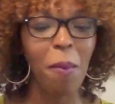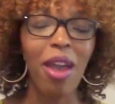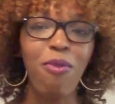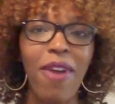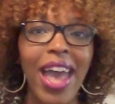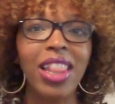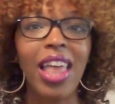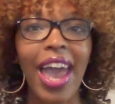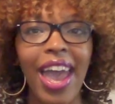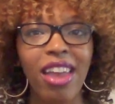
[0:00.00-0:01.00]
My Fat
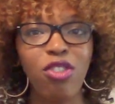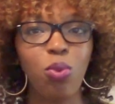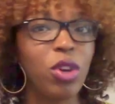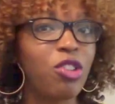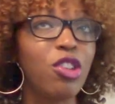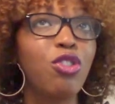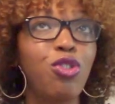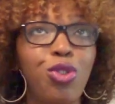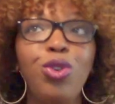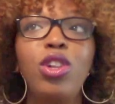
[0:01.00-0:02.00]
Lash, which is
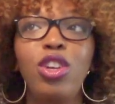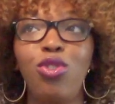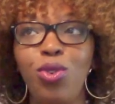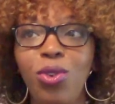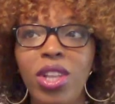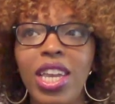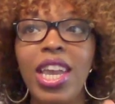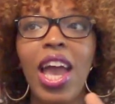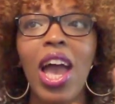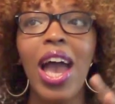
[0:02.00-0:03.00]
truly,
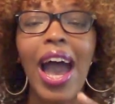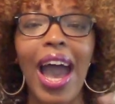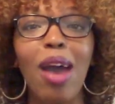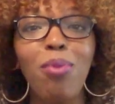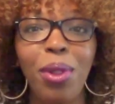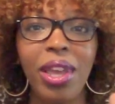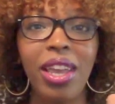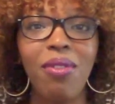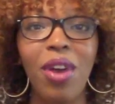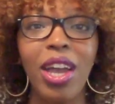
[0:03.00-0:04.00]
truly, I
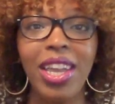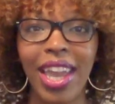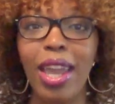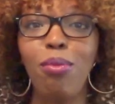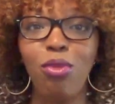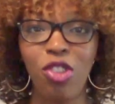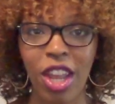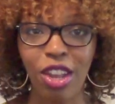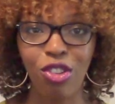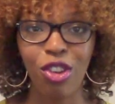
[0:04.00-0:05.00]
believe, a game
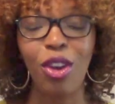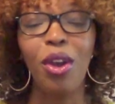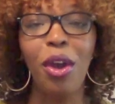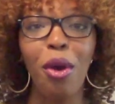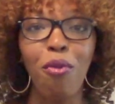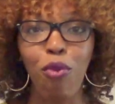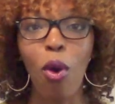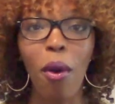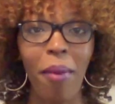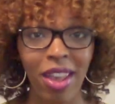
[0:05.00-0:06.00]
changer
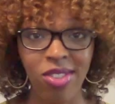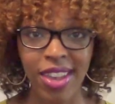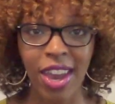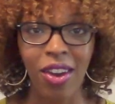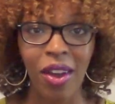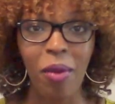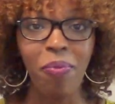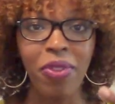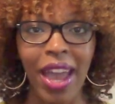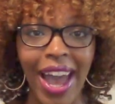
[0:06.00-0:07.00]
for mascara.
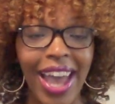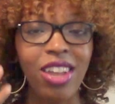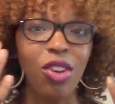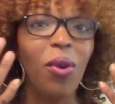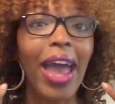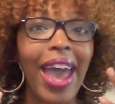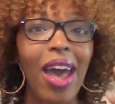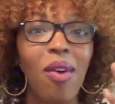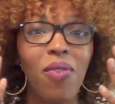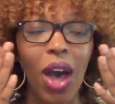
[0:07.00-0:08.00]
I don't
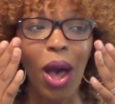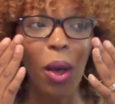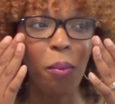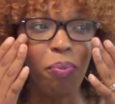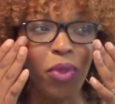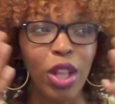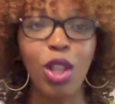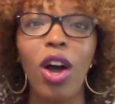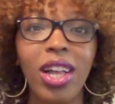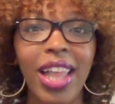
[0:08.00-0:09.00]
have um, long